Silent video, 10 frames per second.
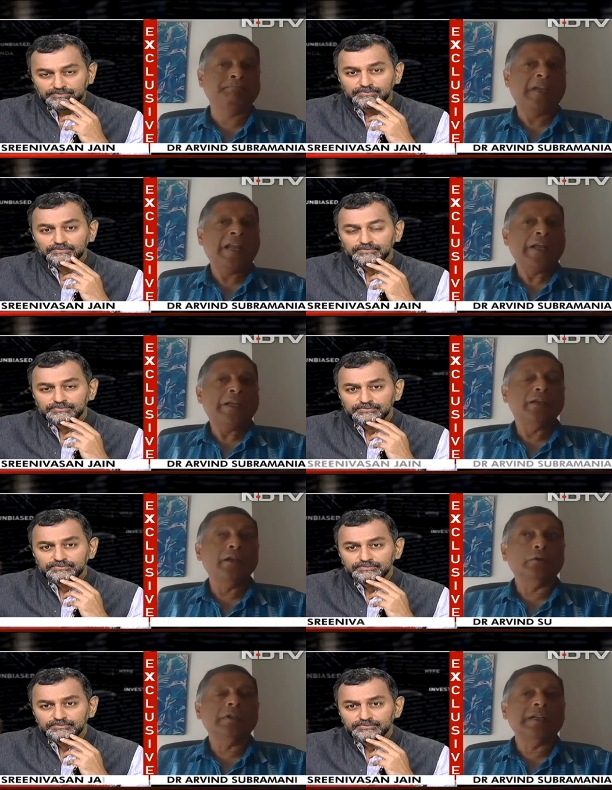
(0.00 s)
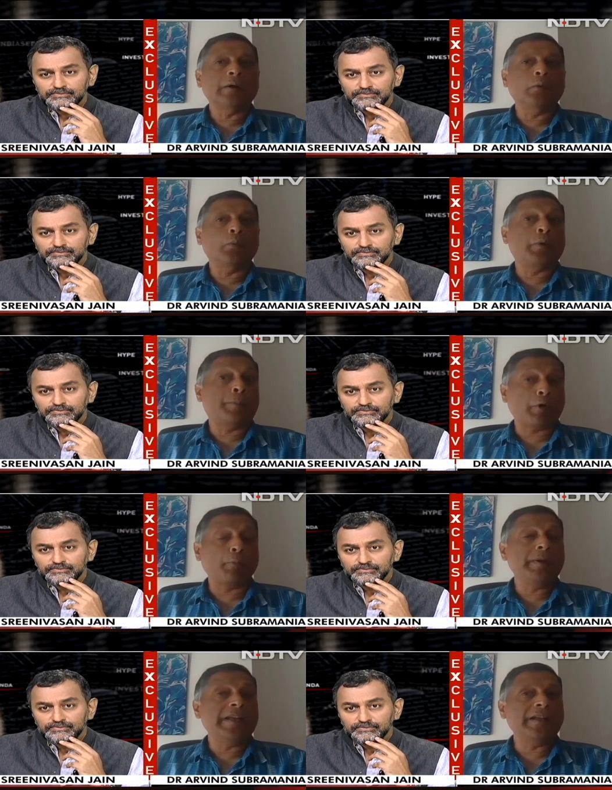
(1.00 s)
Speaker 1: you know, we're
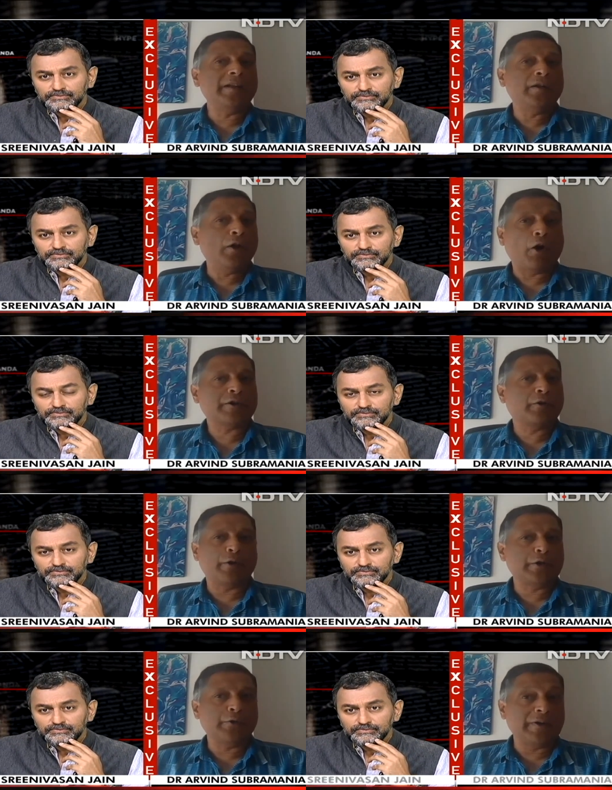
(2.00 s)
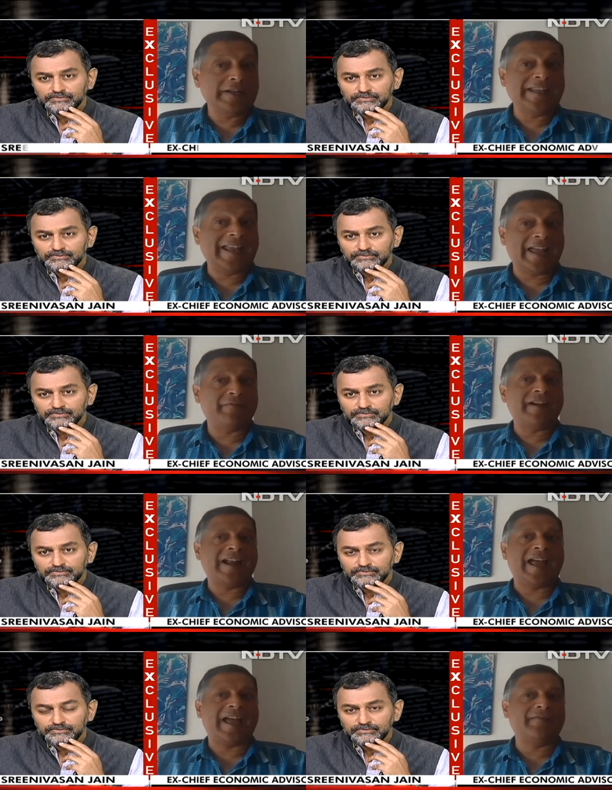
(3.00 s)
probably not going to really ever
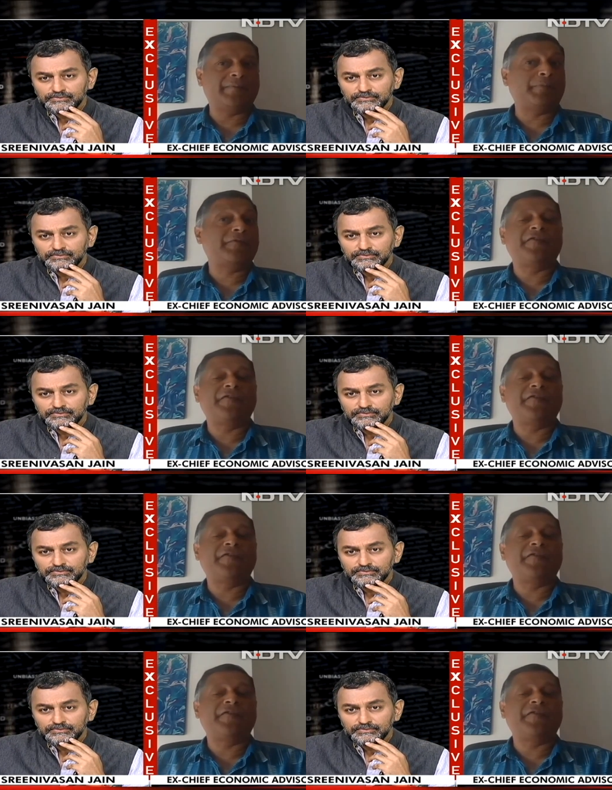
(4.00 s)
have